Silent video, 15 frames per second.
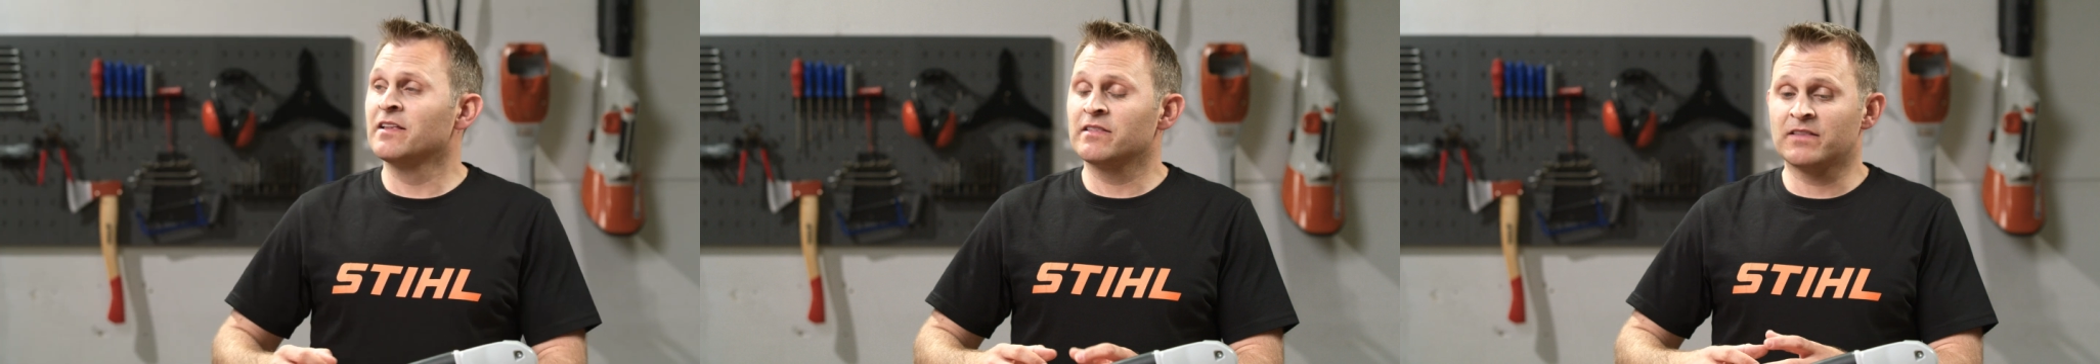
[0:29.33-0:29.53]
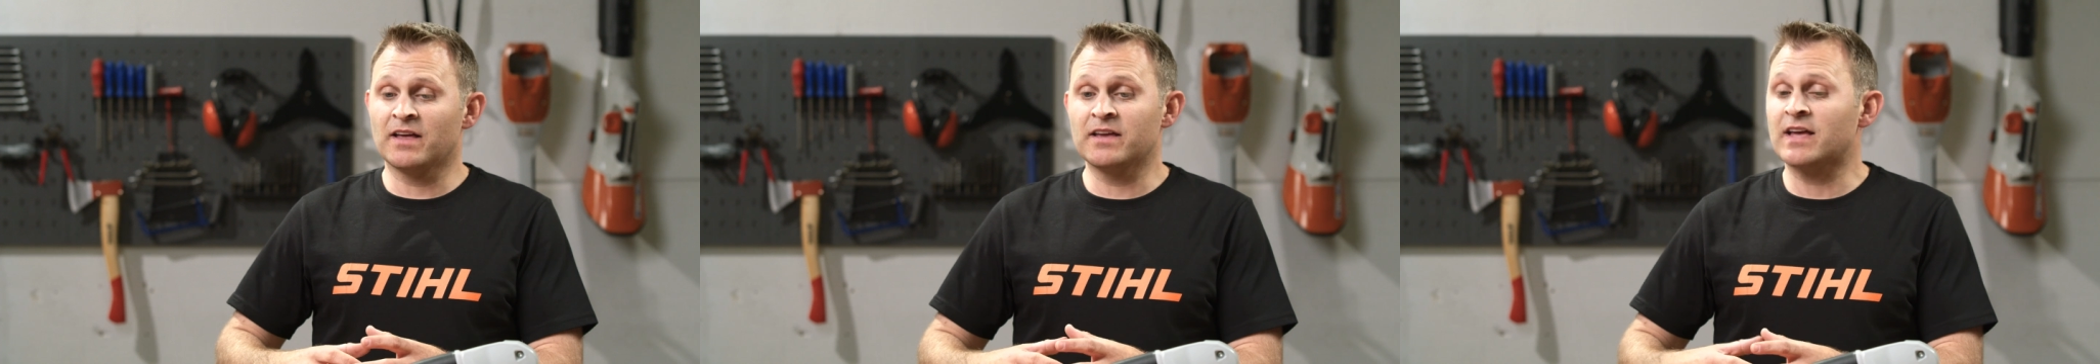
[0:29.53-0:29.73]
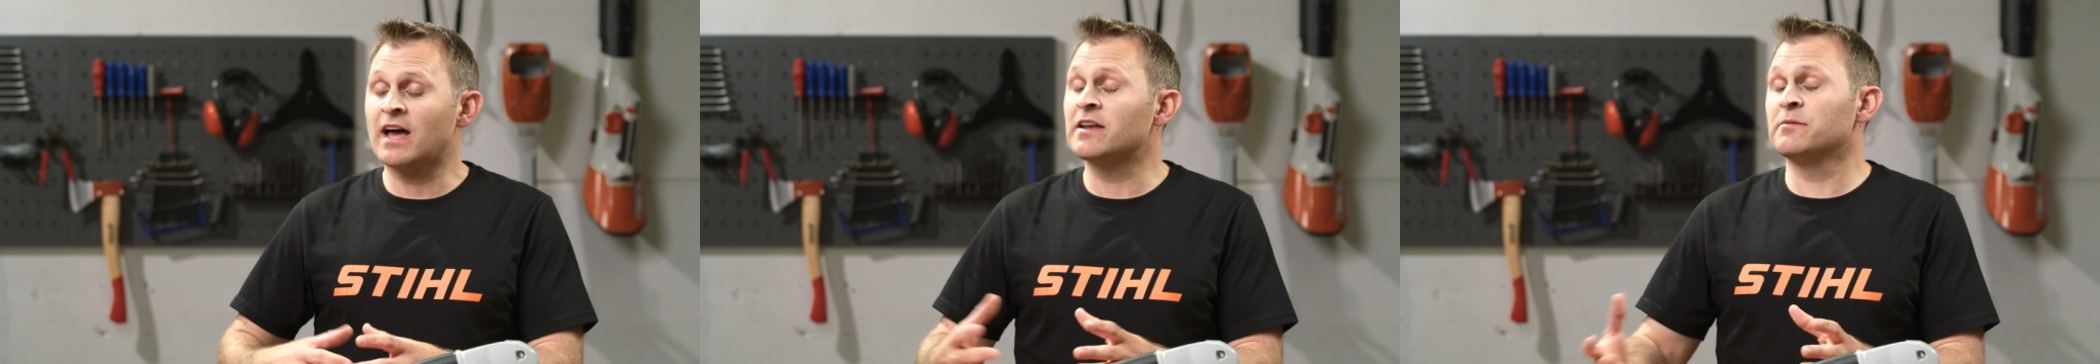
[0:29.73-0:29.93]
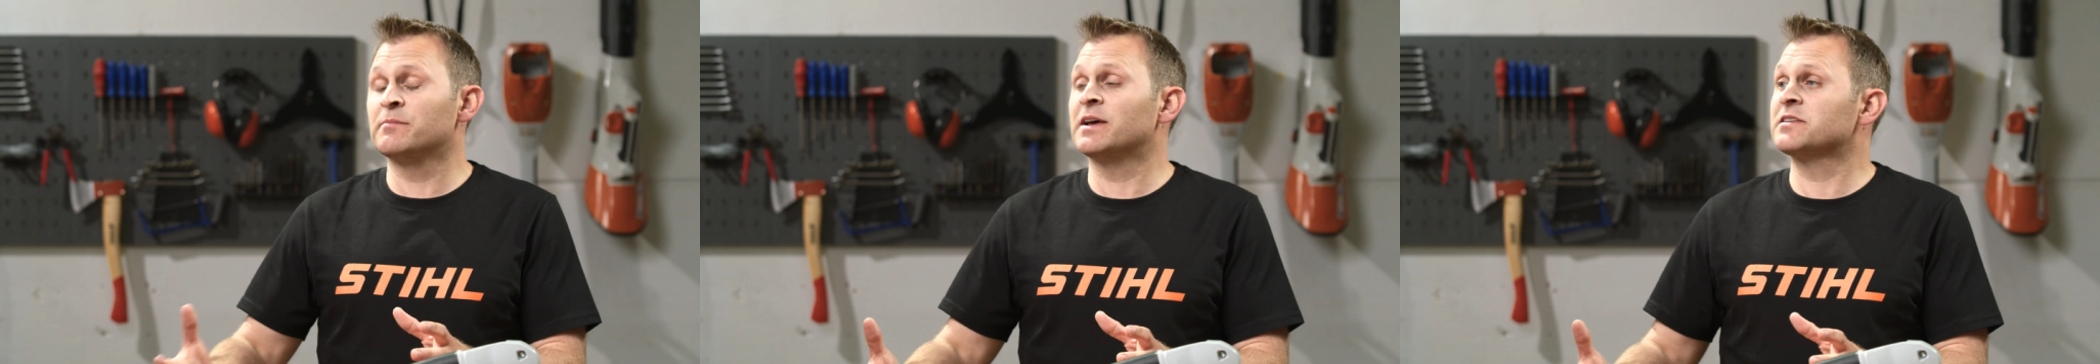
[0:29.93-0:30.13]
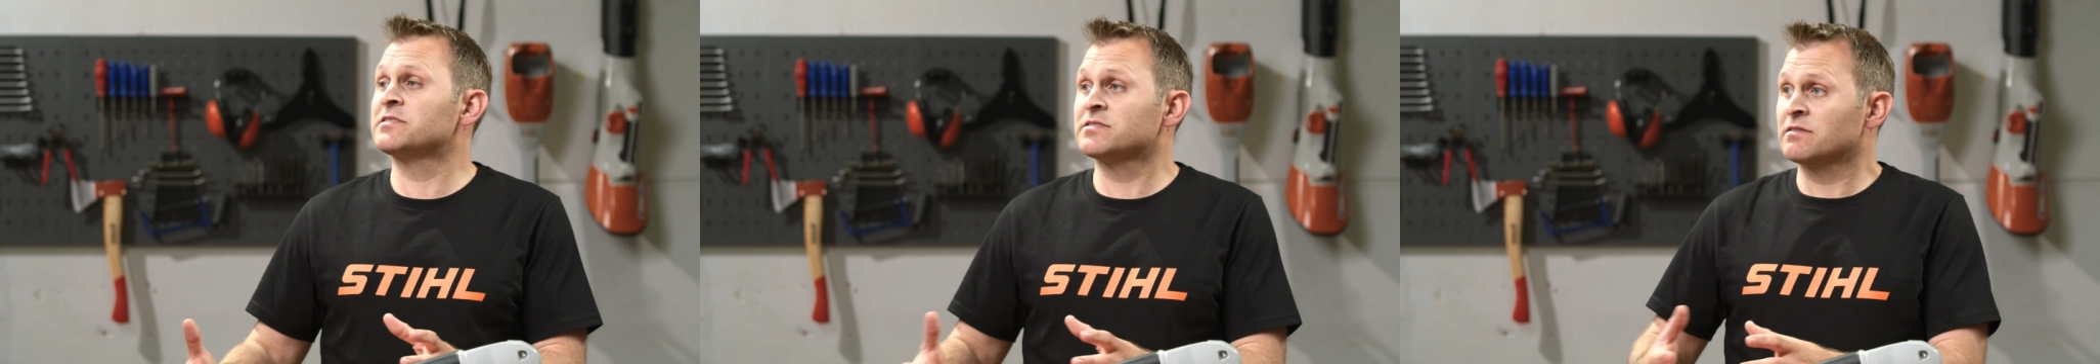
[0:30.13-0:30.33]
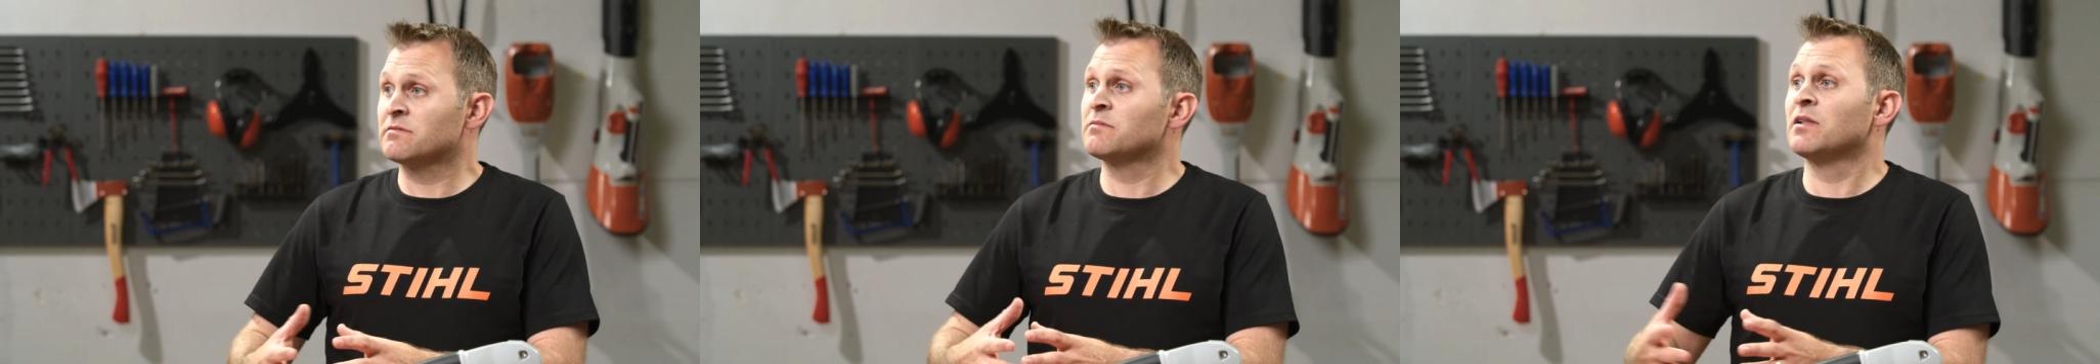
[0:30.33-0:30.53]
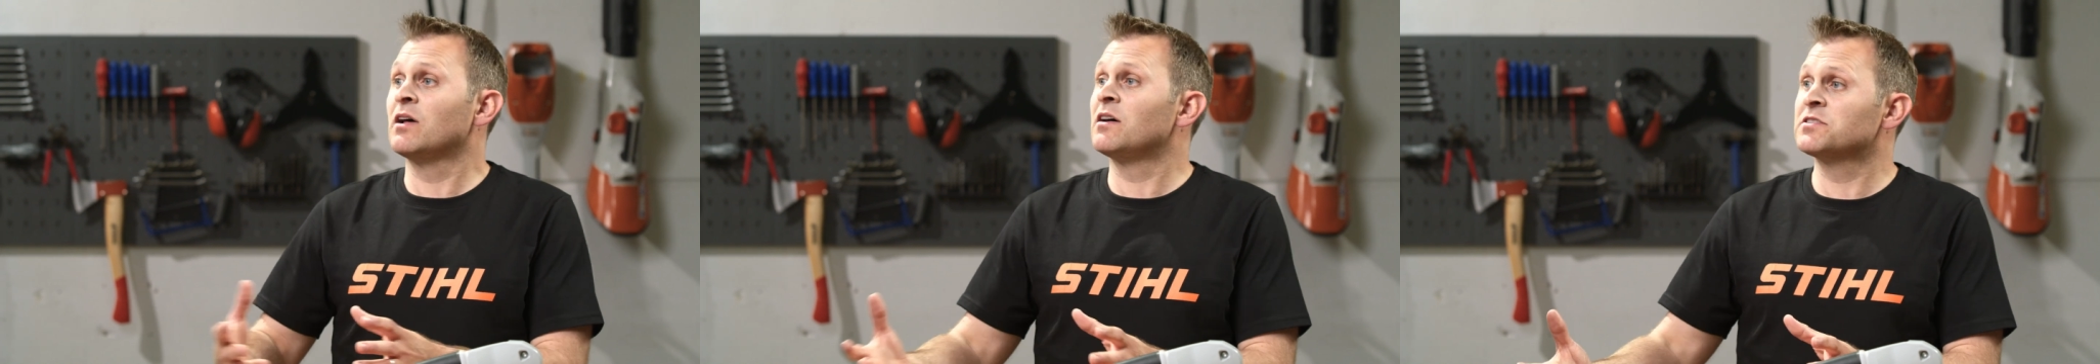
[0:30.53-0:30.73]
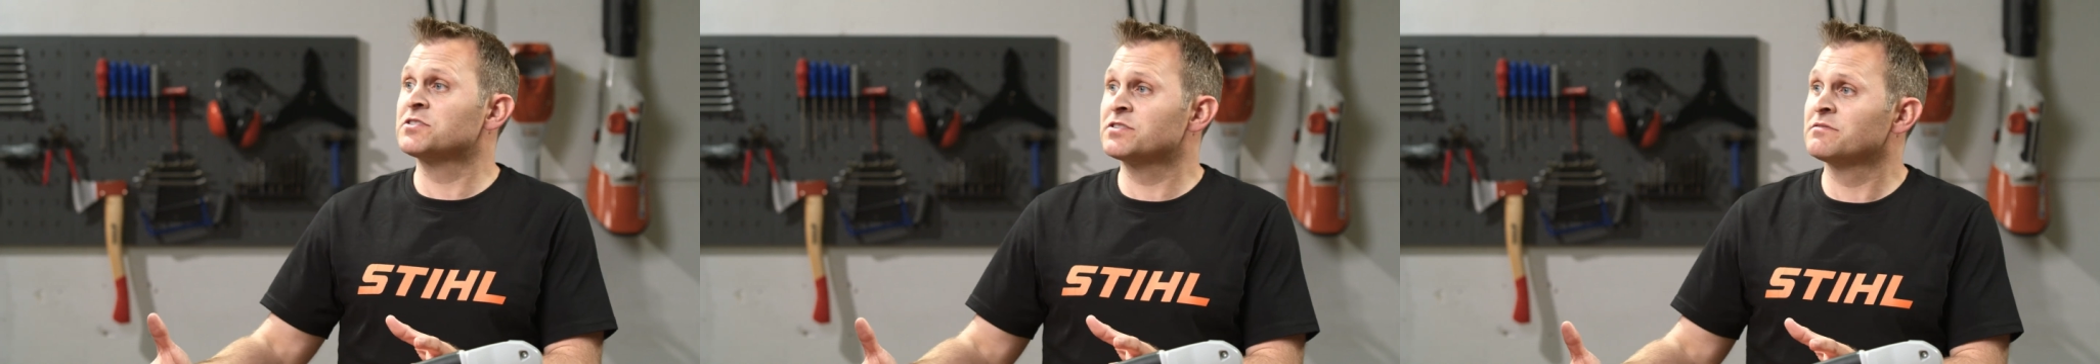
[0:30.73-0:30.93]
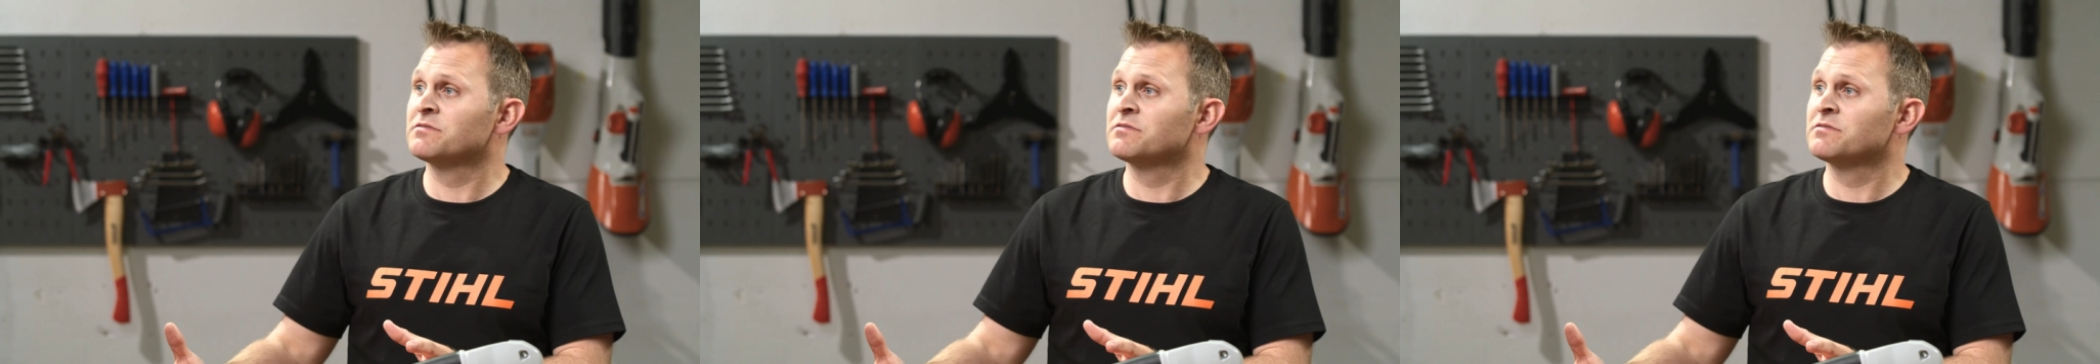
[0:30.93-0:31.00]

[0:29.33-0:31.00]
they can emit large